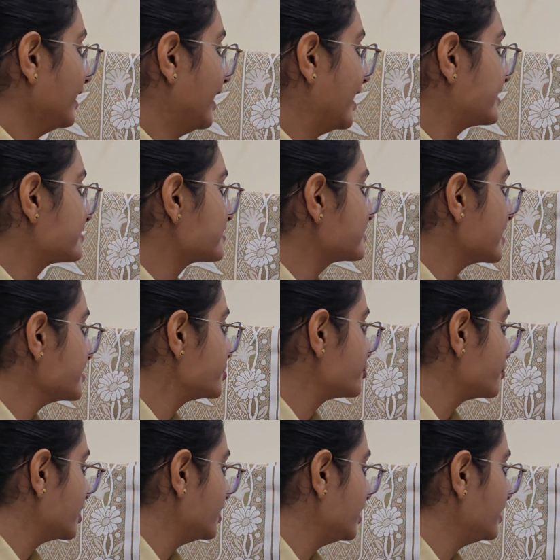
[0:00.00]
Exercise
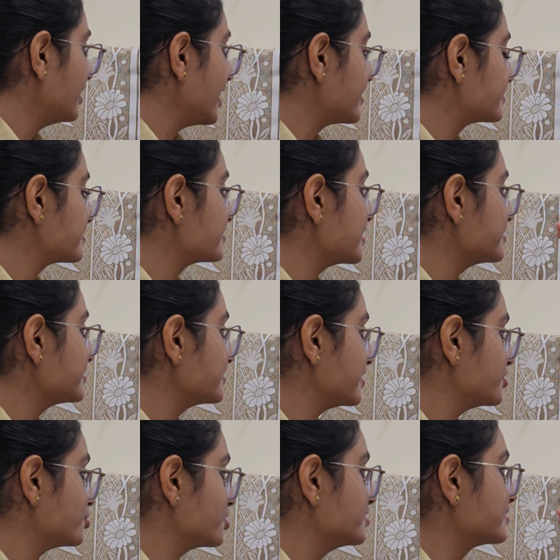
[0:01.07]
training, exercise
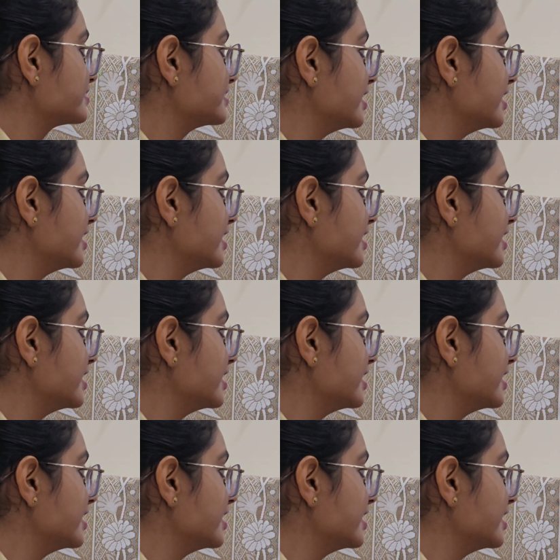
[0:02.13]
sessions